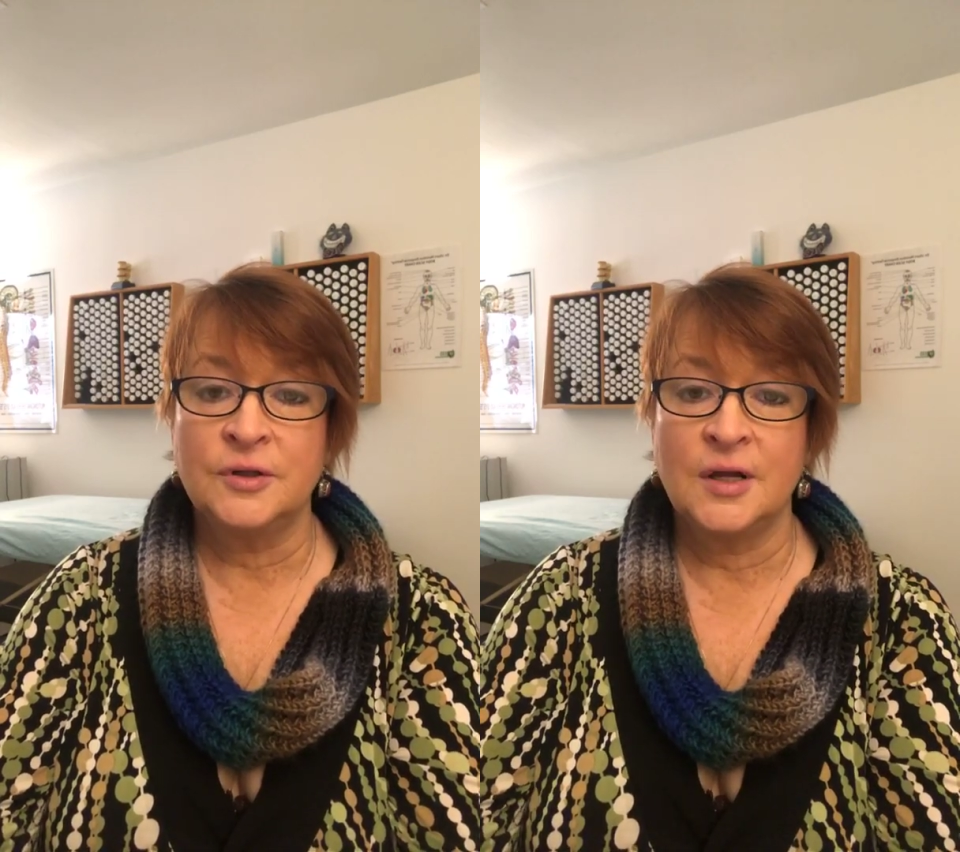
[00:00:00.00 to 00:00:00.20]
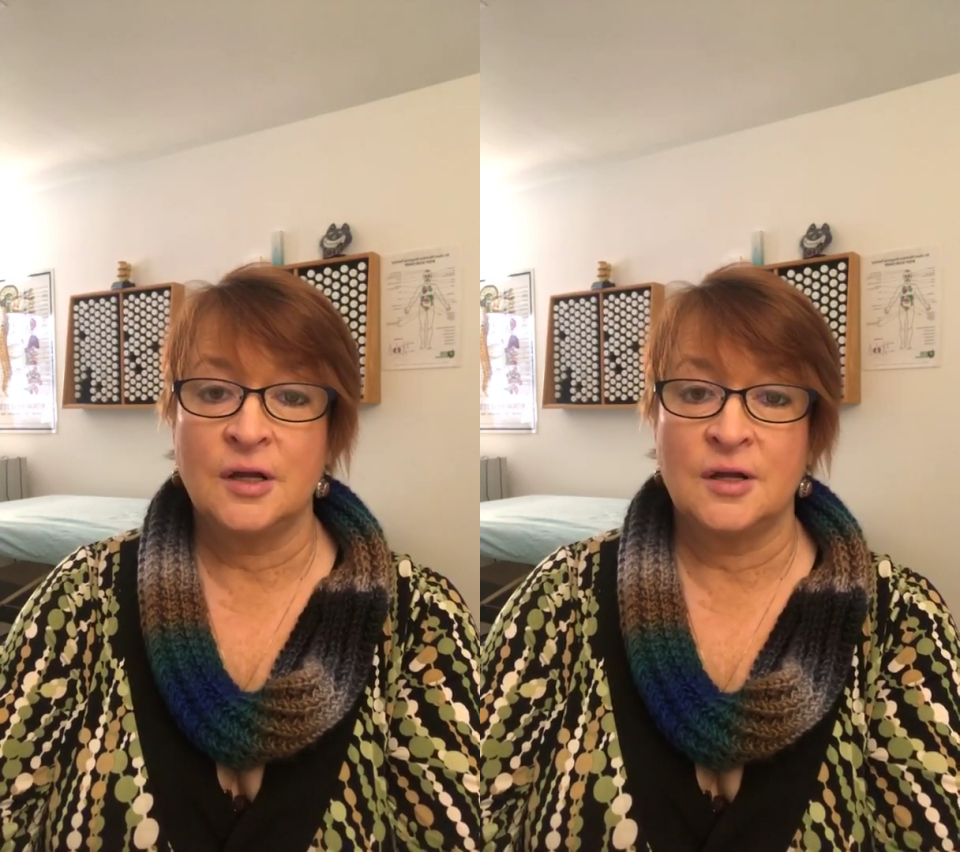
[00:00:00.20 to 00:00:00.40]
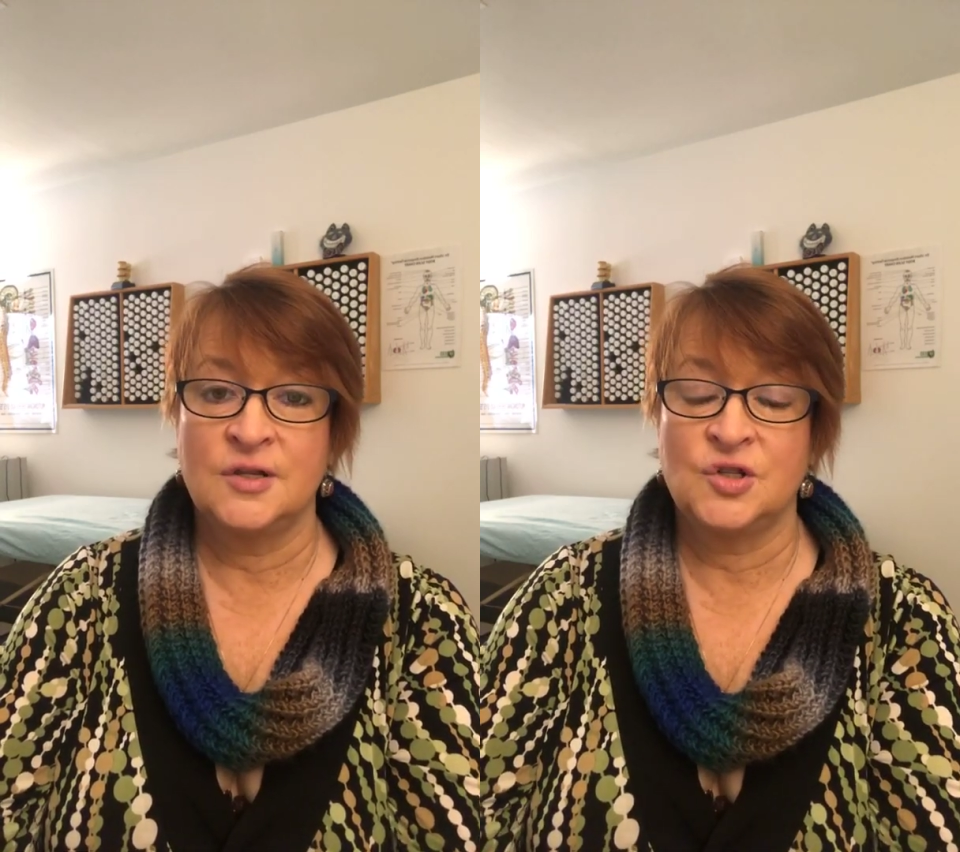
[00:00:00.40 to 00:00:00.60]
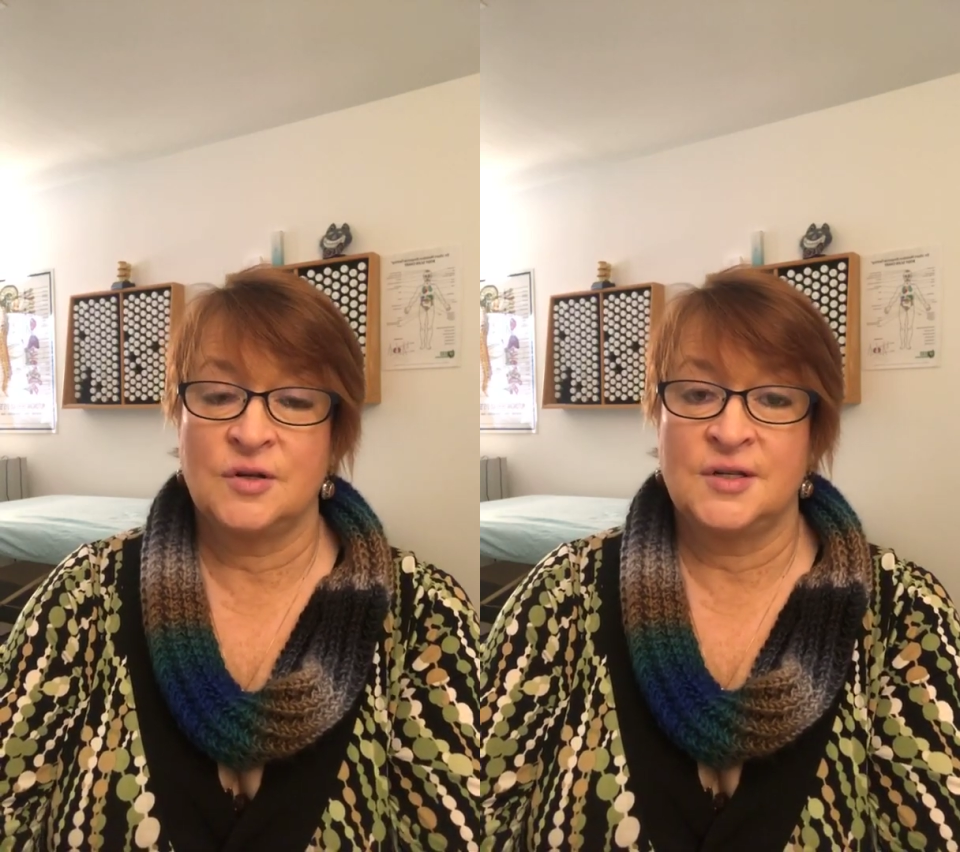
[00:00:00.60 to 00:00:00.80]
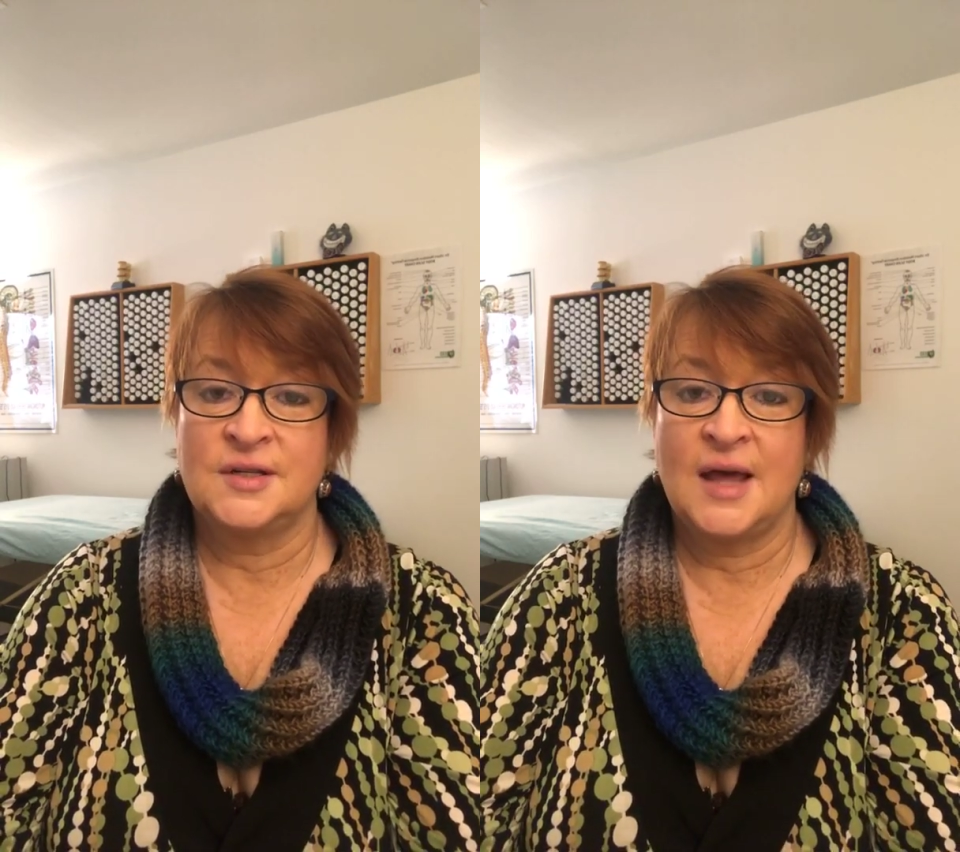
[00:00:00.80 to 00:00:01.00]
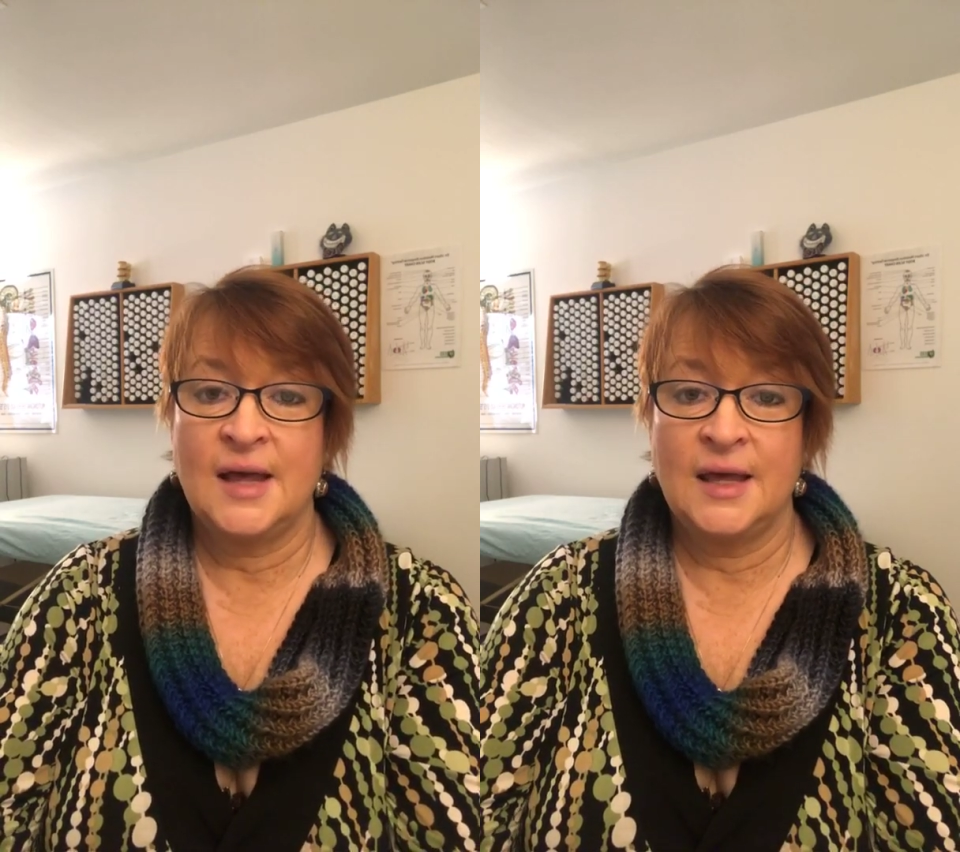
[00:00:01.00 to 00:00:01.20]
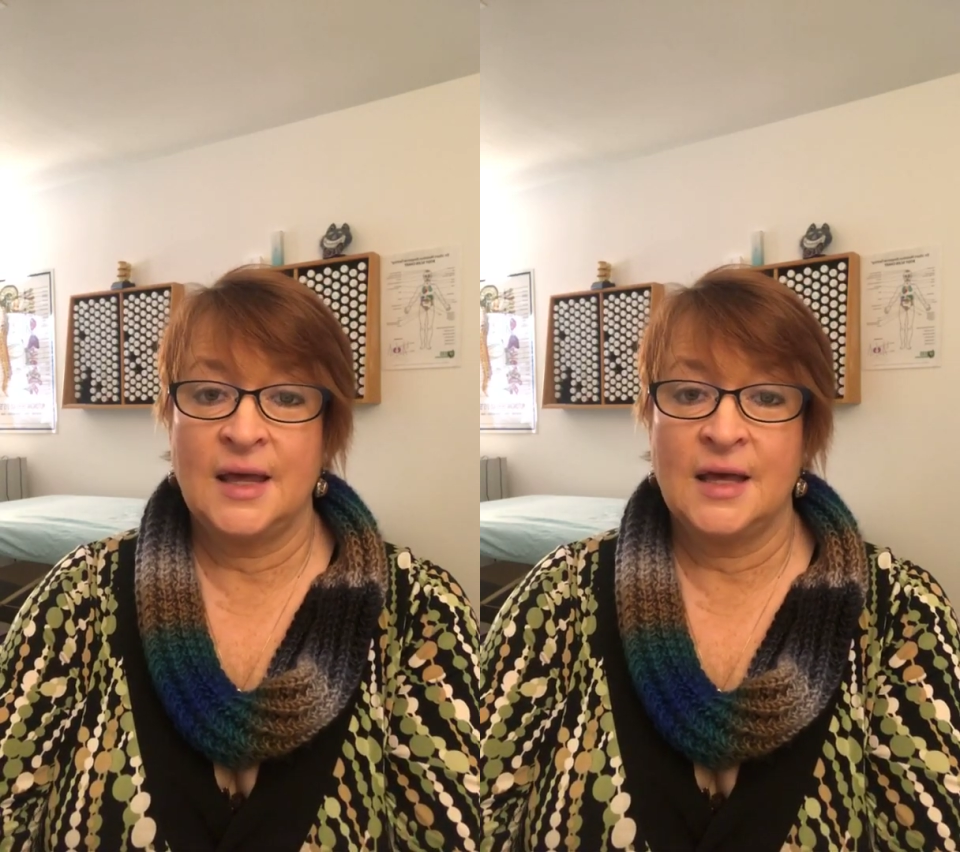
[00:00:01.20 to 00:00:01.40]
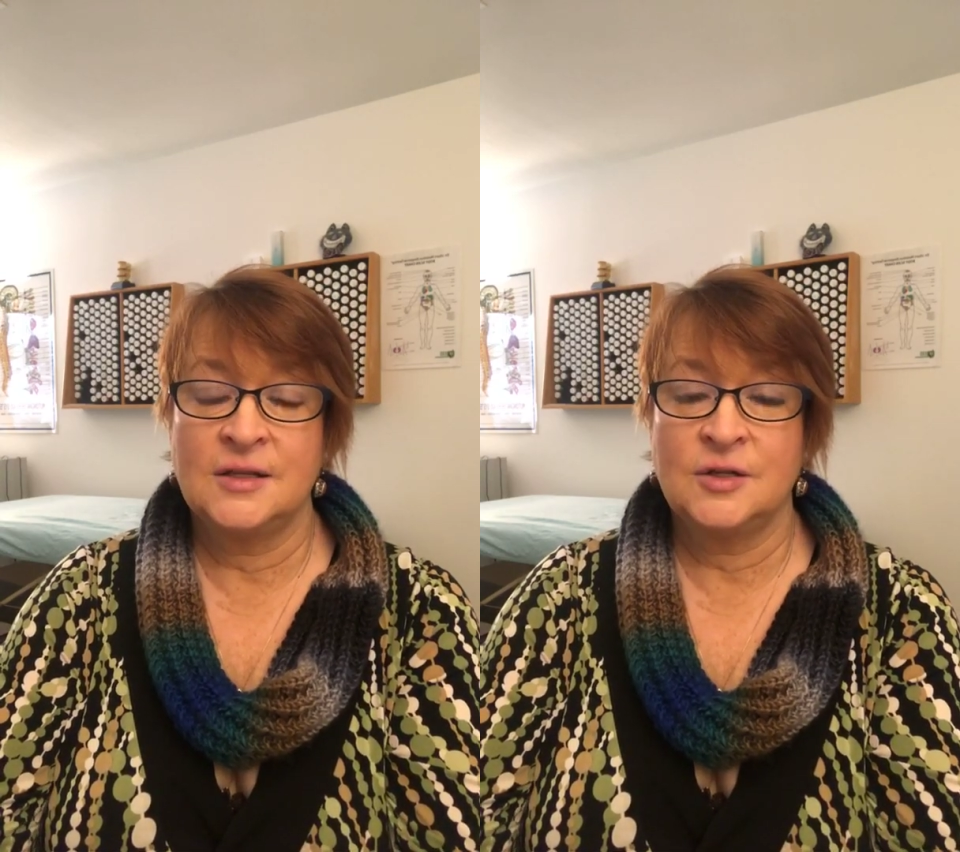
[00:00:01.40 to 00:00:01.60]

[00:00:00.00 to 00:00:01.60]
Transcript: and starts attacking it.